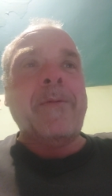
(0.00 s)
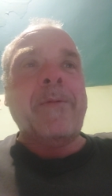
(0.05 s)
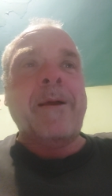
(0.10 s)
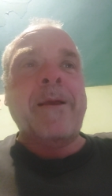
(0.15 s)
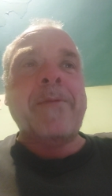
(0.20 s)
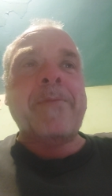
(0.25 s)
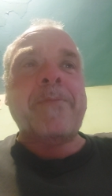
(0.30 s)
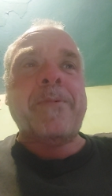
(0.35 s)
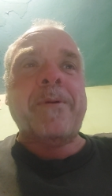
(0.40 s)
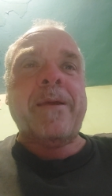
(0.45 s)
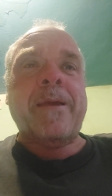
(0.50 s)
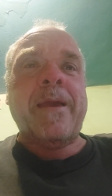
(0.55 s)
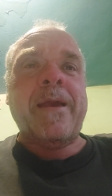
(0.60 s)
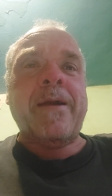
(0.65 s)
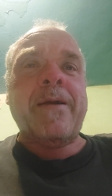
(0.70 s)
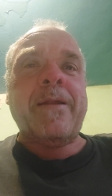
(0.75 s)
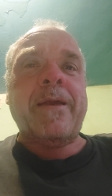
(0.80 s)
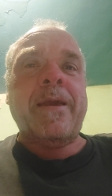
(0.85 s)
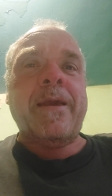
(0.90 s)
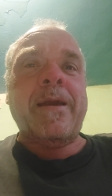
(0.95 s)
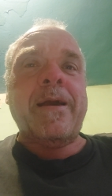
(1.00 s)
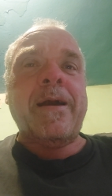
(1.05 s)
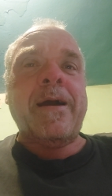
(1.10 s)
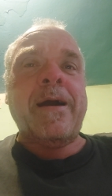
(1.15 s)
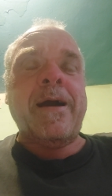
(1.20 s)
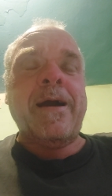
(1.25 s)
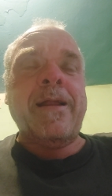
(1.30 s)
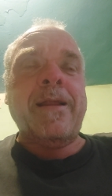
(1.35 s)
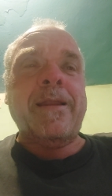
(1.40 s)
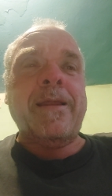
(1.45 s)
Westbrook County.
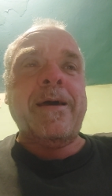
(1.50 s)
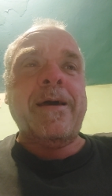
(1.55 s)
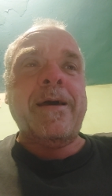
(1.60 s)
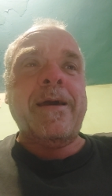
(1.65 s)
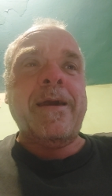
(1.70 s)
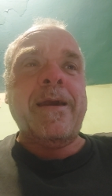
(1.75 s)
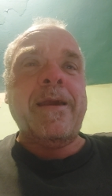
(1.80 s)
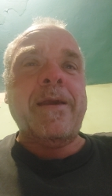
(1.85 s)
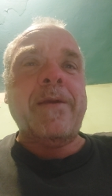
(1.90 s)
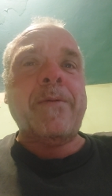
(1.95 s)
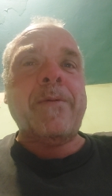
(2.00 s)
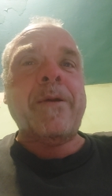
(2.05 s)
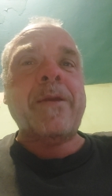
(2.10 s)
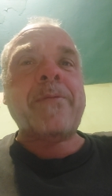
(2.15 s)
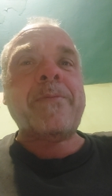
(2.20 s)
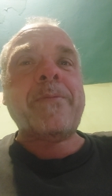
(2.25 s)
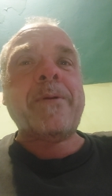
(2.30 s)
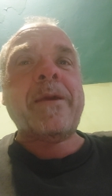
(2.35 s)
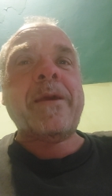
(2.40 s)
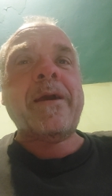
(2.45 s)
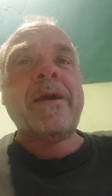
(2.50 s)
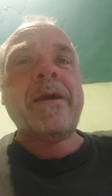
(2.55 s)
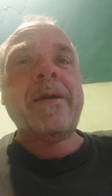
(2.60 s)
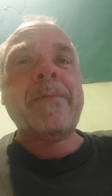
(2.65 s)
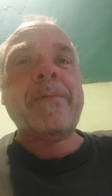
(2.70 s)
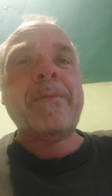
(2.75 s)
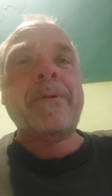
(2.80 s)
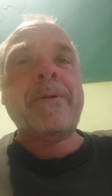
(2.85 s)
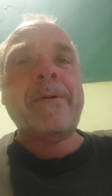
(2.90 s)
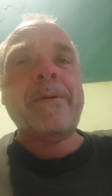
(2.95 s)
I like Westbrook County,
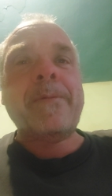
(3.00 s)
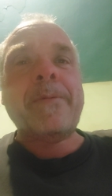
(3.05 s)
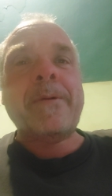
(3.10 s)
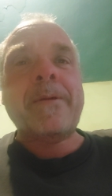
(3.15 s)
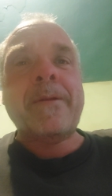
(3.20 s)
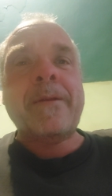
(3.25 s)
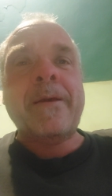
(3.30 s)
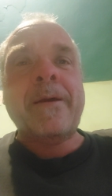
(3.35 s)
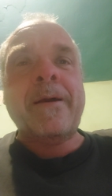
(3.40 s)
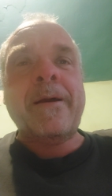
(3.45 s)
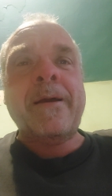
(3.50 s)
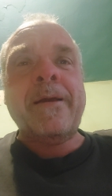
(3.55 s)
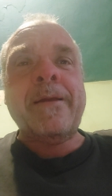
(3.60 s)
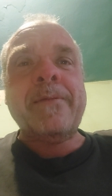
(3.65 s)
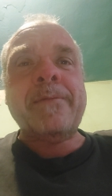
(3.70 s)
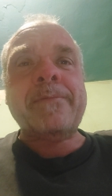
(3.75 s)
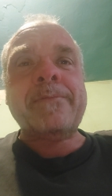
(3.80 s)
believe it or not.